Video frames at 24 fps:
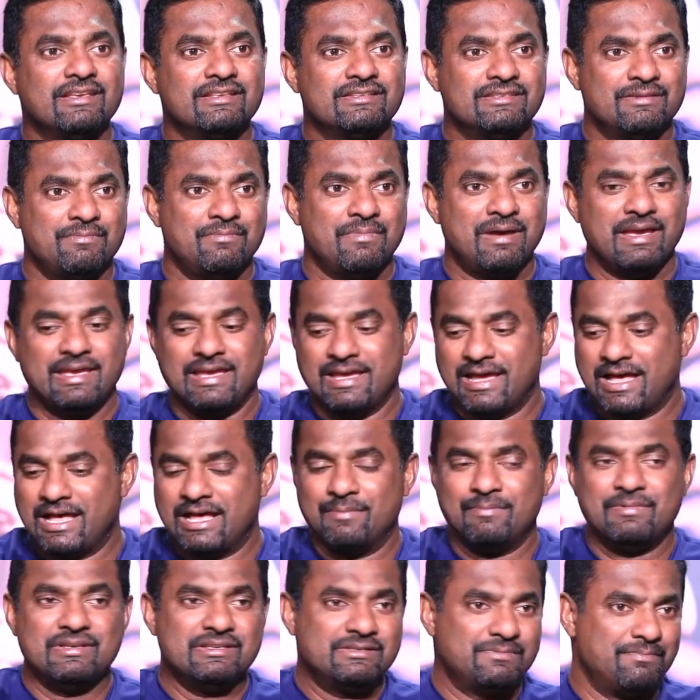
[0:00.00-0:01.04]
See, my
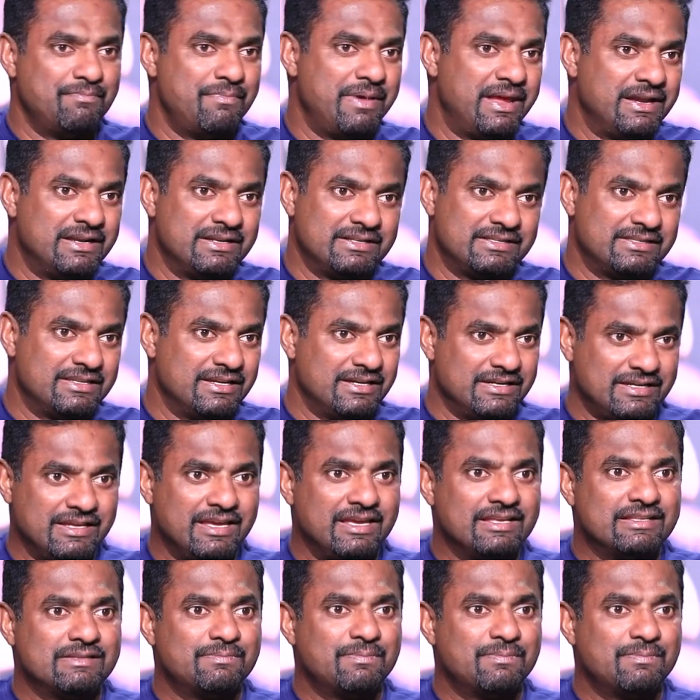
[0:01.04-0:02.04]
arm is bent 38%.